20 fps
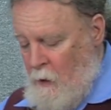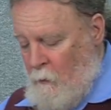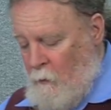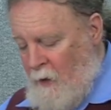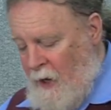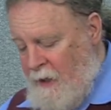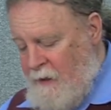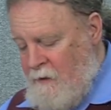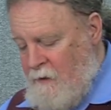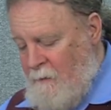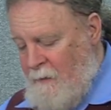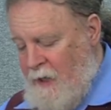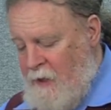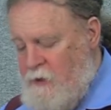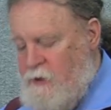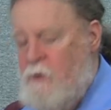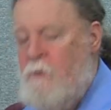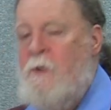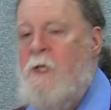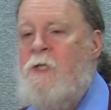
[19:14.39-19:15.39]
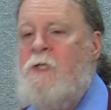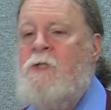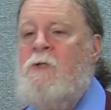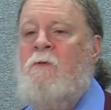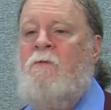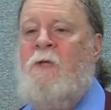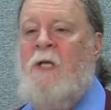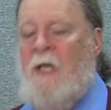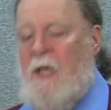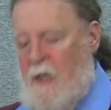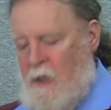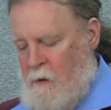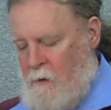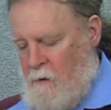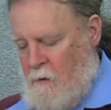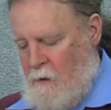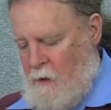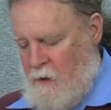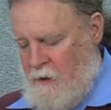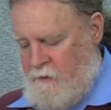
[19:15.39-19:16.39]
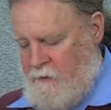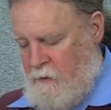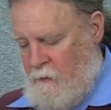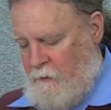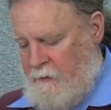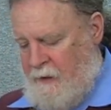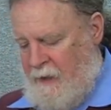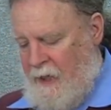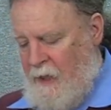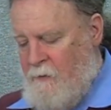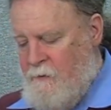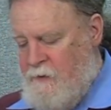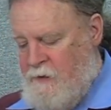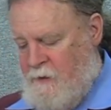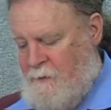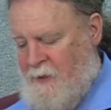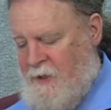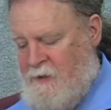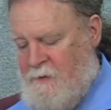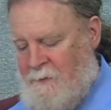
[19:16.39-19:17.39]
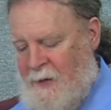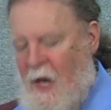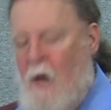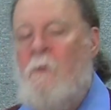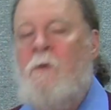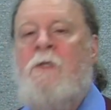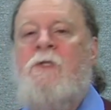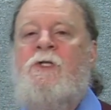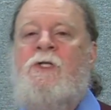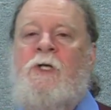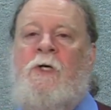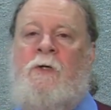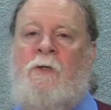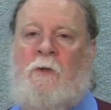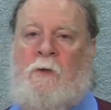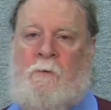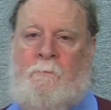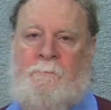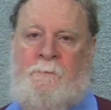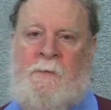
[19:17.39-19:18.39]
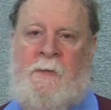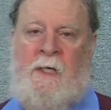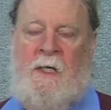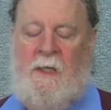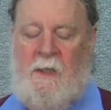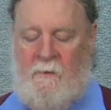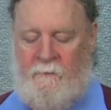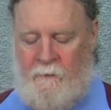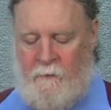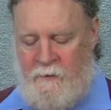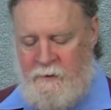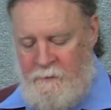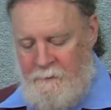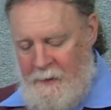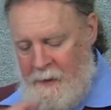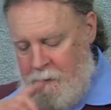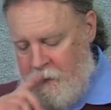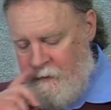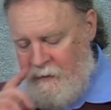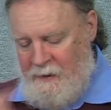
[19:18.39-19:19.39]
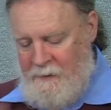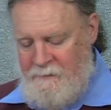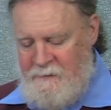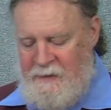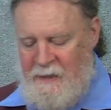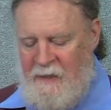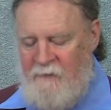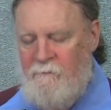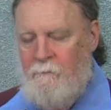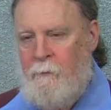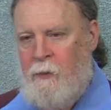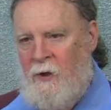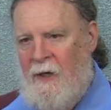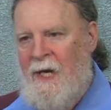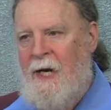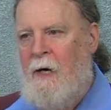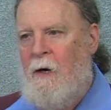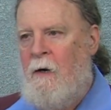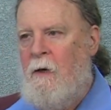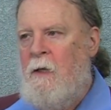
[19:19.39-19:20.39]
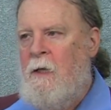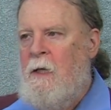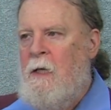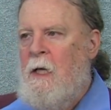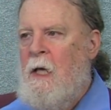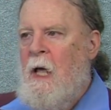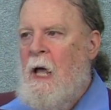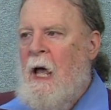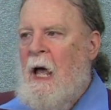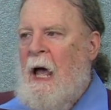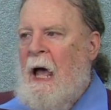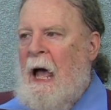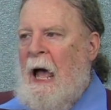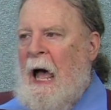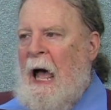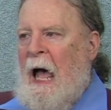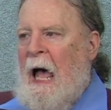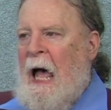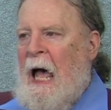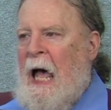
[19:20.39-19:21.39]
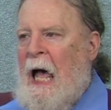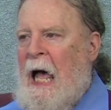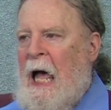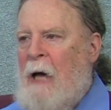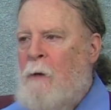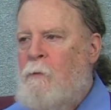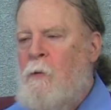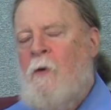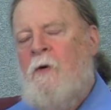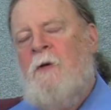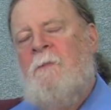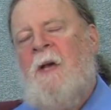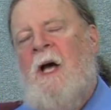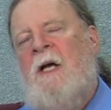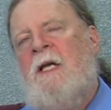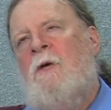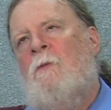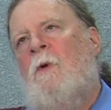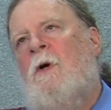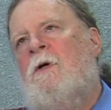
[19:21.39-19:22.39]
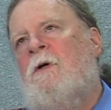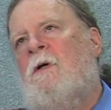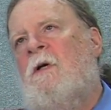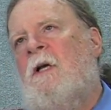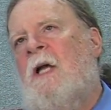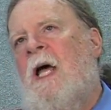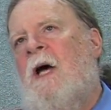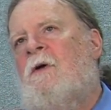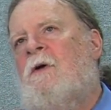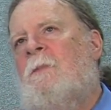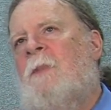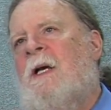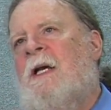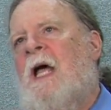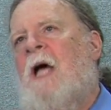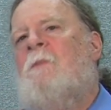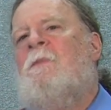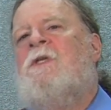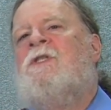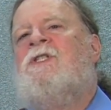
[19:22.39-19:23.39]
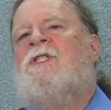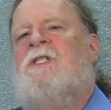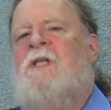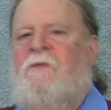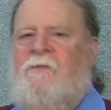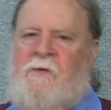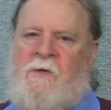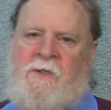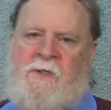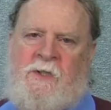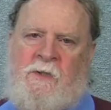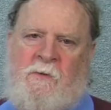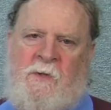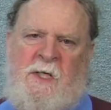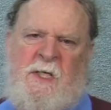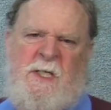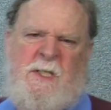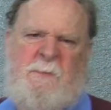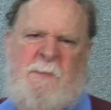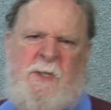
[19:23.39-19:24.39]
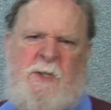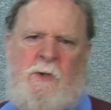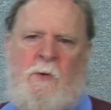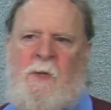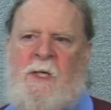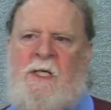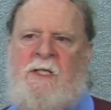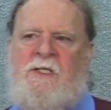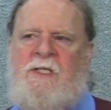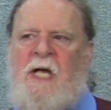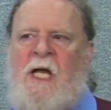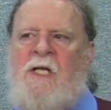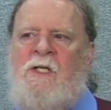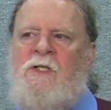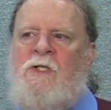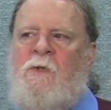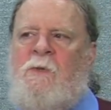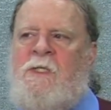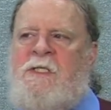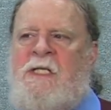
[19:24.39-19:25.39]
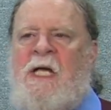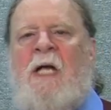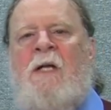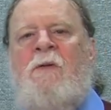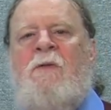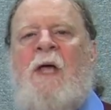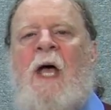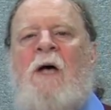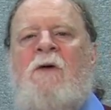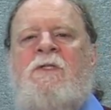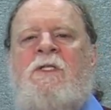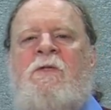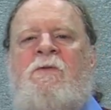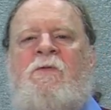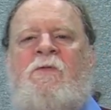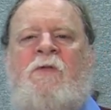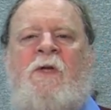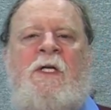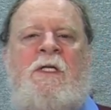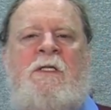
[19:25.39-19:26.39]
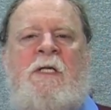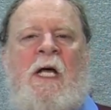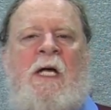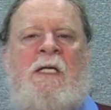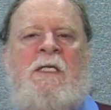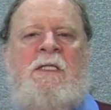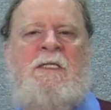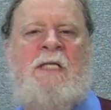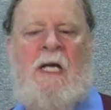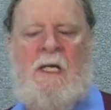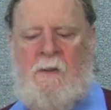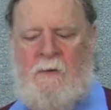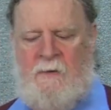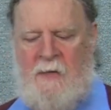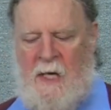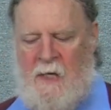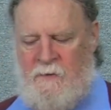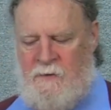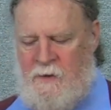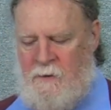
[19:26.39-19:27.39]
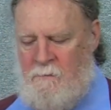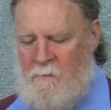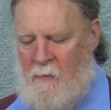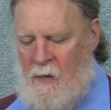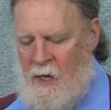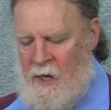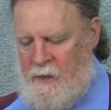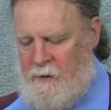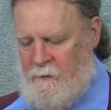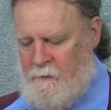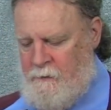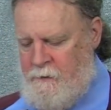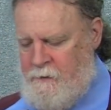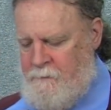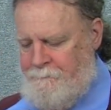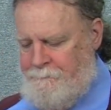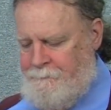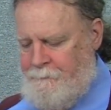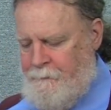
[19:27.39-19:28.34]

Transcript: Writing in the May June issue of the Air, uh, it's called the Air and Space Power Journal. An Air Force major named Dave Blair uh, wrote about, he wondered aloud about how much difference there is between danger at 10,000 feet and at 10,000 miles.